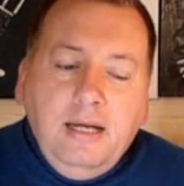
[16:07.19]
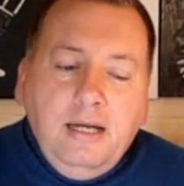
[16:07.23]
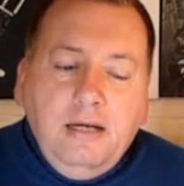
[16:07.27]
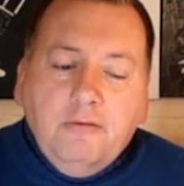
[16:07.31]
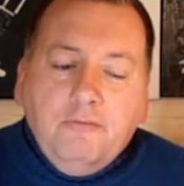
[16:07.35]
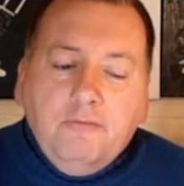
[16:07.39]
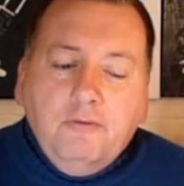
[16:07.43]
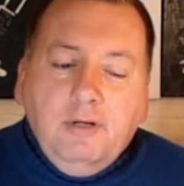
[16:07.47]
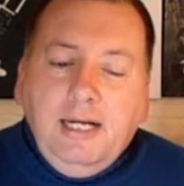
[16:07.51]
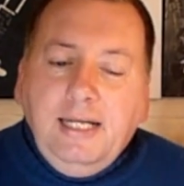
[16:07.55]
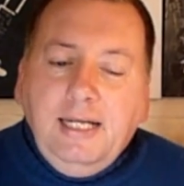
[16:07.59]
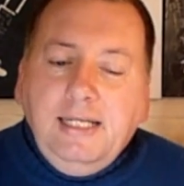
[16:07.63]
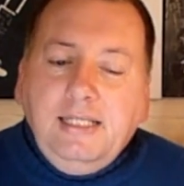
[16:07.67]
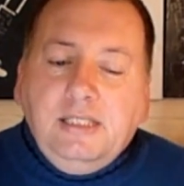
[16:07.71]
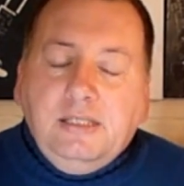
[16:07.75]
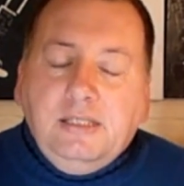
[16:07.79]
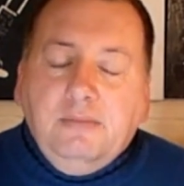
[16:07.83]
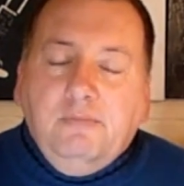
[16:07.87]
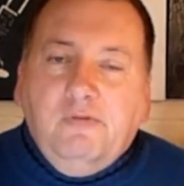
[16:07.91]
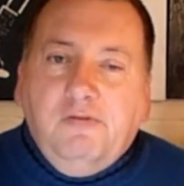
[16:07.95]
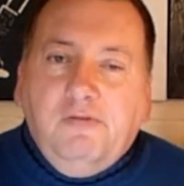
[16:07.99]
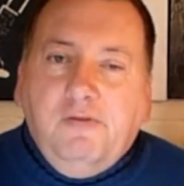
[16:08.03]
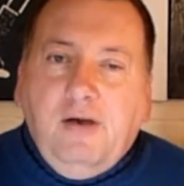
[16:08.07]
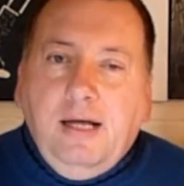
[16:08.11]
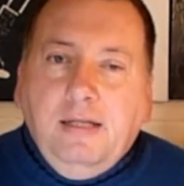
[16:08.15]
release some
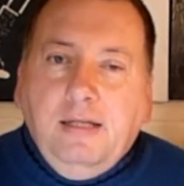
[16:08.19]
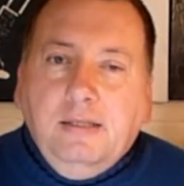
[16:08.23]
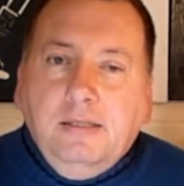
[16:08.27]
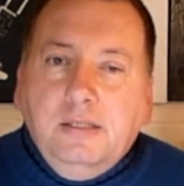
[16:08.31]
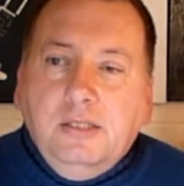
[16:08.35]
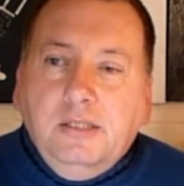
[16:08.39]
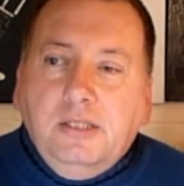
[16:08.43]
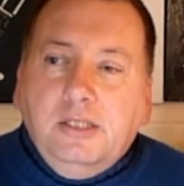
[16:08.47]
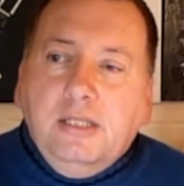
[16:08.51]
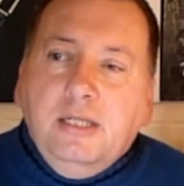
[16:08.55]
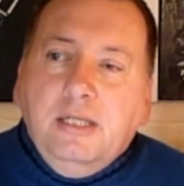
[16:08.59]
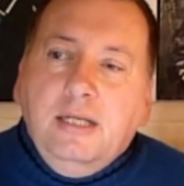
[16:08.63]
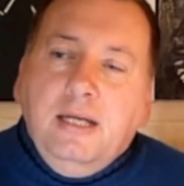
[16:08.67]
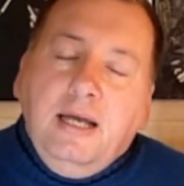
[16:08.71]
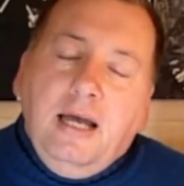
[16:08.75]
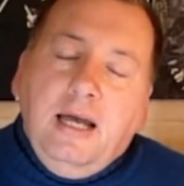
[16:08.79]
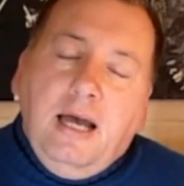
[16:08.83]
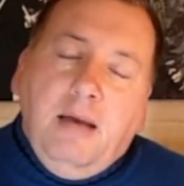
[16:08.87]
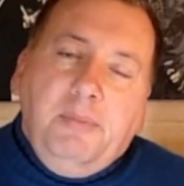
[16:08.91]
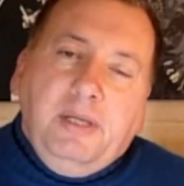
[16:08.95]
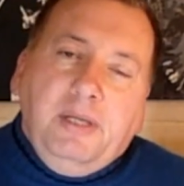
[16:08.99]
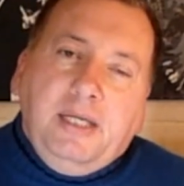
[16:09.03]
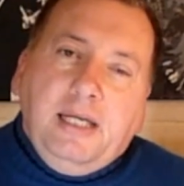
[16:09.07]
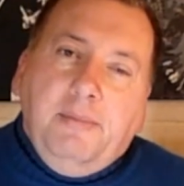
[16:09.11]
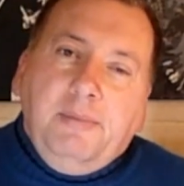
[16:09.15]
funds and
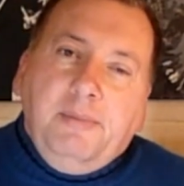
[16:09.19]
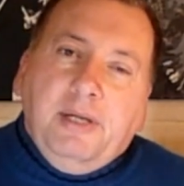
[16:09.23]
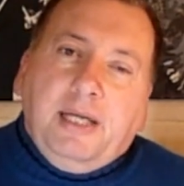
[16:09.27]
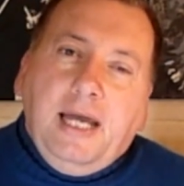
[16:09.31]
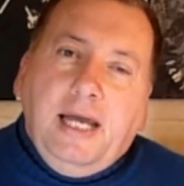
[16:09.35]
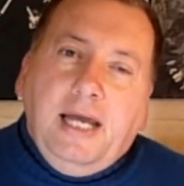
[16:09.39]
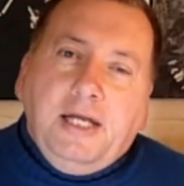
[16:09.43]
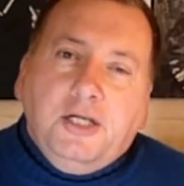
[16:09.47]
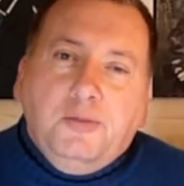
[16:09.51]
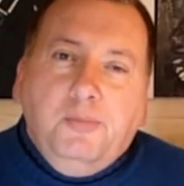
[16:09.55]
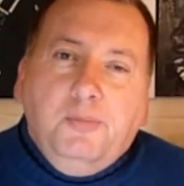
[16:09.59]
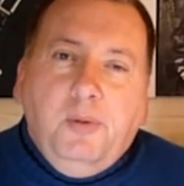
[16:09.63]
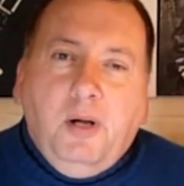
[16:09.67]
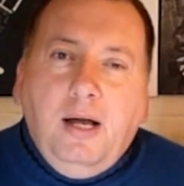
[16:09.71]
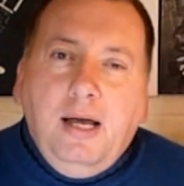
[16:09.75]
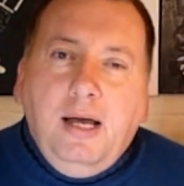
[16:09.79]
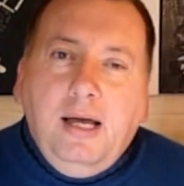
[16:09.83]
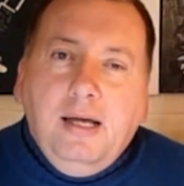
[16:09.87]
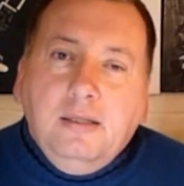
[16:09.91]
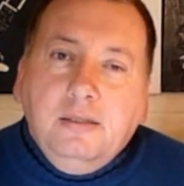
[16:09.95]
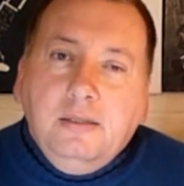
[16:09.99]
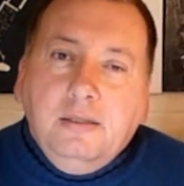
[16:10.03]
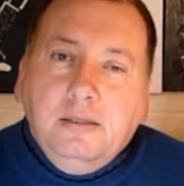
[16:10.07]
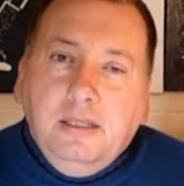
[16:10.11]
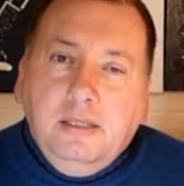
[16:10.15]
become a cash buyer
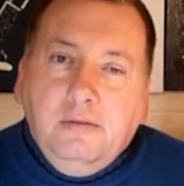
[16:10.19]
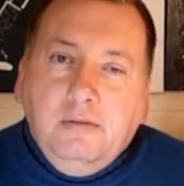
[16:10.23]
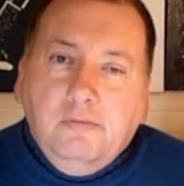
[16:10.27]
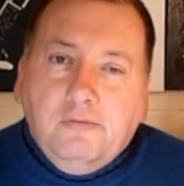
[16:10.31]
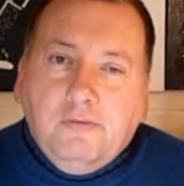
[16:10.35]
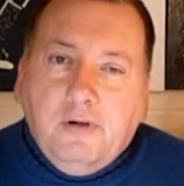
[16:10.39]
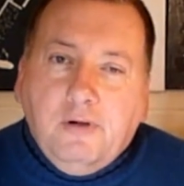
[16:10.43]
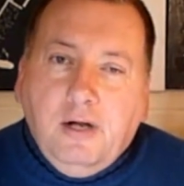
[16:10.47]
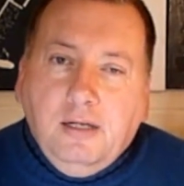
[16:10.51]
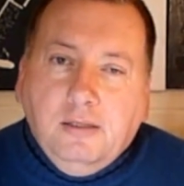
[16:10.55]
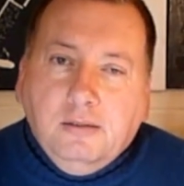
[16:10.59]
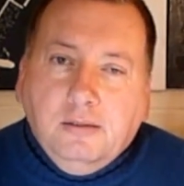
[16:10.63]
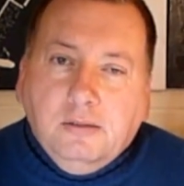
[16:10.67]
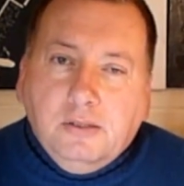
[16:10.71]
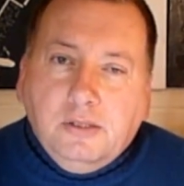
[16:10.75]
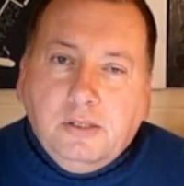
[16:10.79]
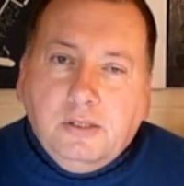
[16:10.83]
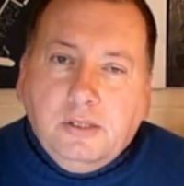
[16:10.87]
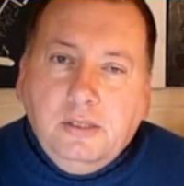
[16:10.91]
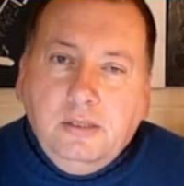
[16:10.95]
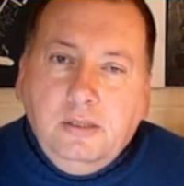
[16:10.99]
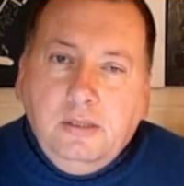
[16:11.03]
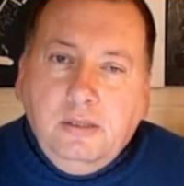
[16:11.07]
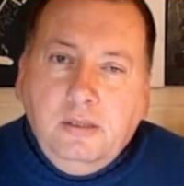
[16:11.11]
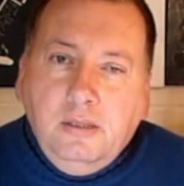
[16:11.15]
in France
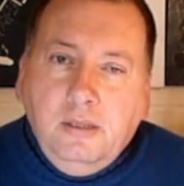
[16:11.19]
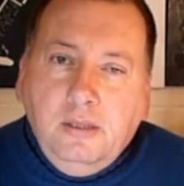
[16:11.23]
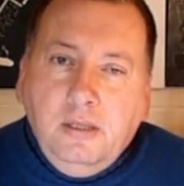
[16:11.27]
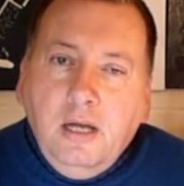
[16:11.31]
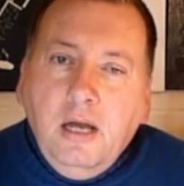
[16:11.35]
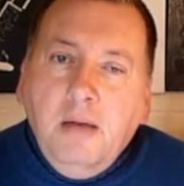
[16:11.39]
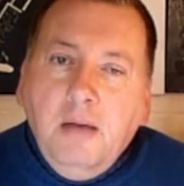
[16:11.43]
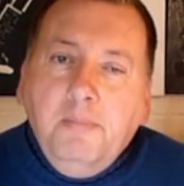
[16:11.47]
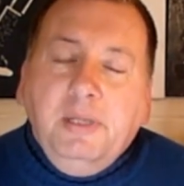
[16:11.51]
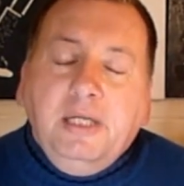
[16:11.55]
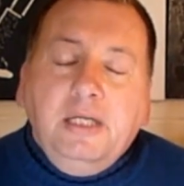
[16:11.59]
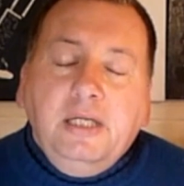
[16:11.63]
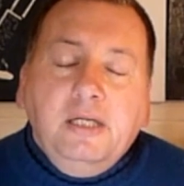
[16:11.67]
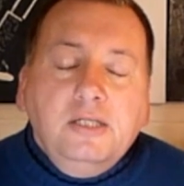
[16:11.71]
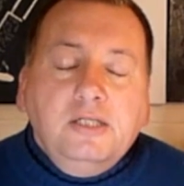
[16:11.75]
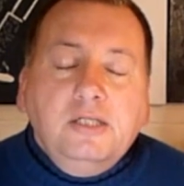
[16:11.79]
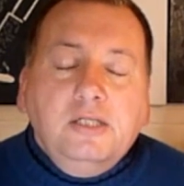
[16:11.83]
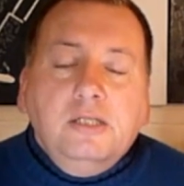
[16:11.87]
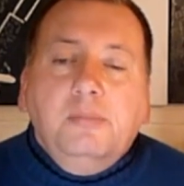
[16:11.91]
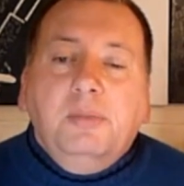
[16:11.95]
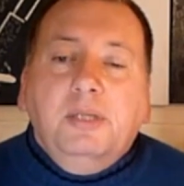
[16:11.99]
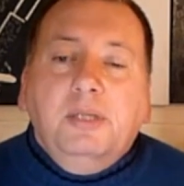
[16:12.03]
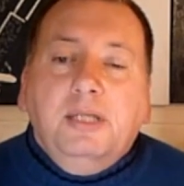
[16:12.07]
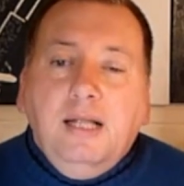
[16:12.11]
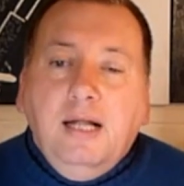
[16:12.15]
because of the
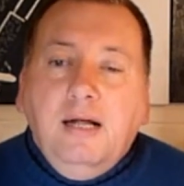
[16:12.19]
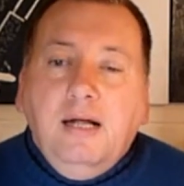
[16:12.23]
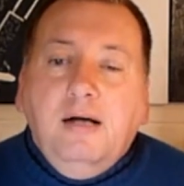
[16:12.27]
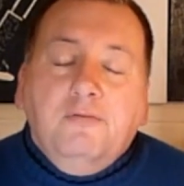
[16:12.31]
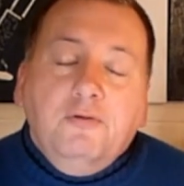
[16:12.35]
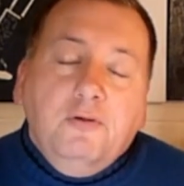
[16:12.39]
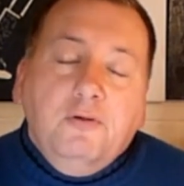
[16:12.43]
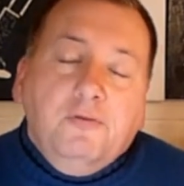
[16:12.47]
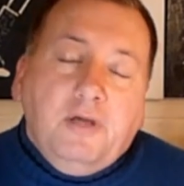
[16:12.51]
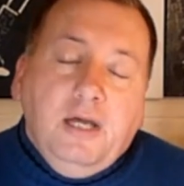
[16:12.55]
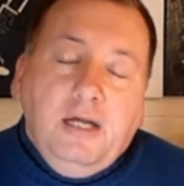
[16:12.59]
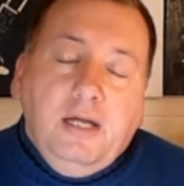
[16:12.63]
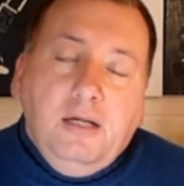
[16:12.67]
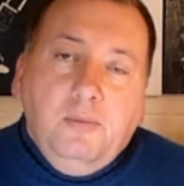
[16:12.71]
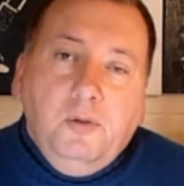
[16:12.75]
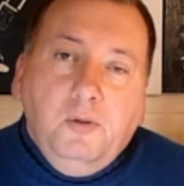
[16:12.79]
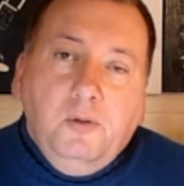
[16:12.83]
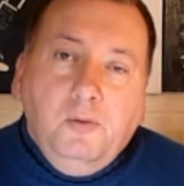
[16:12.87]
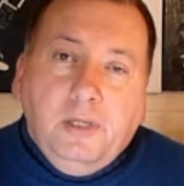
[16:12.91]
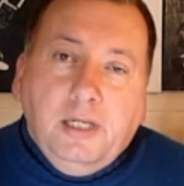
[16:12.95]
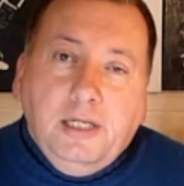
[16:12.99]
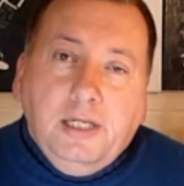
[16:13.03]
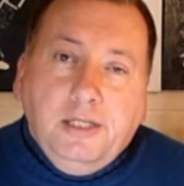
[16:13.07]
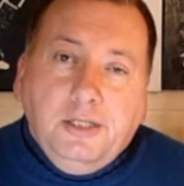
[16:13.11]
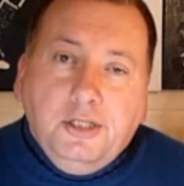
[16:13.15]
palaver of getting a
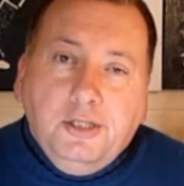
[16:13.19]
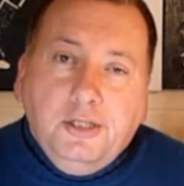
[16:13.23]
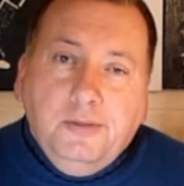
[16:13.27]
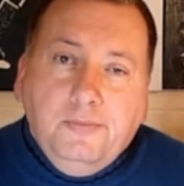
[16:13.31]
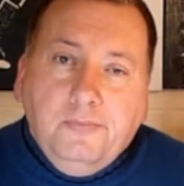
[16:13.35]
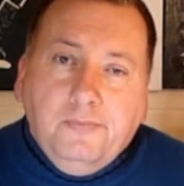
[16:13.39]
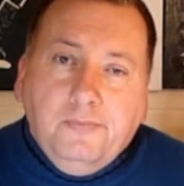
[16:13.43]
mortgage.